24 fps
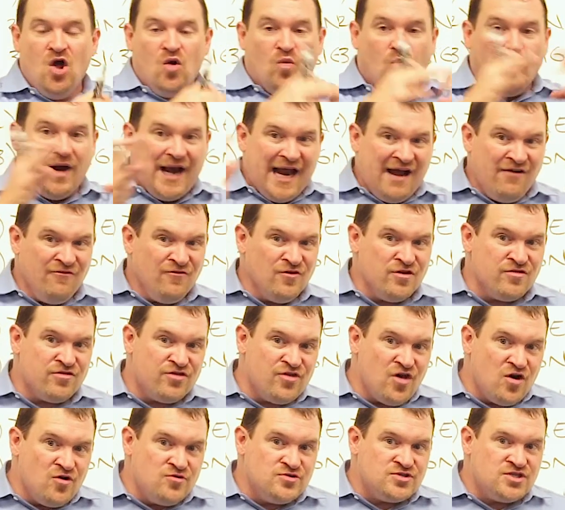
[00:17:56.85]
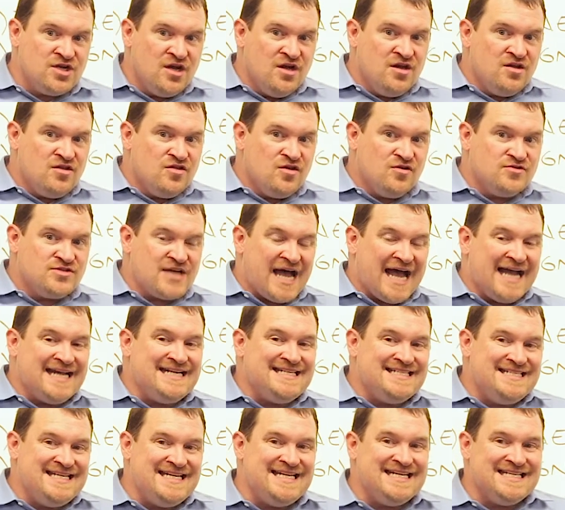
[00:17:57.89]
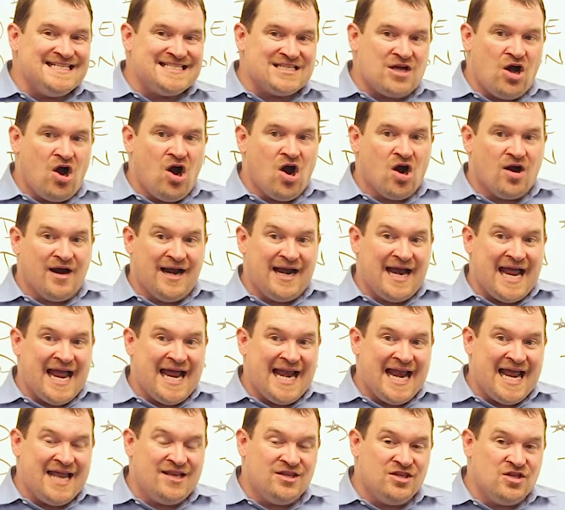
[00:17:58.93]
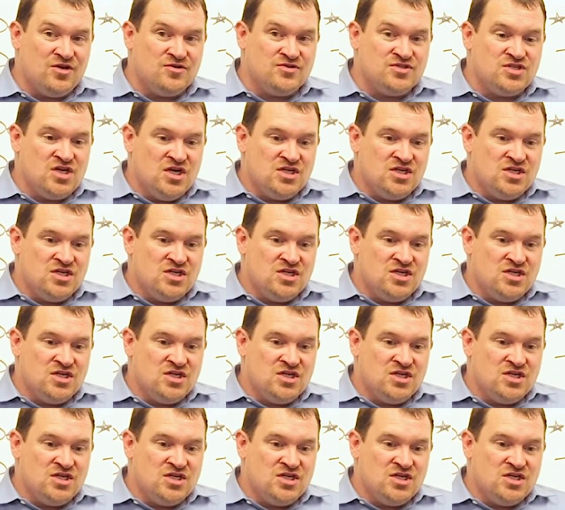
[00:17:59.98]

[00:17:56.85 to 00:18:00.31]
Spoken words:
Whatever those ideas are and those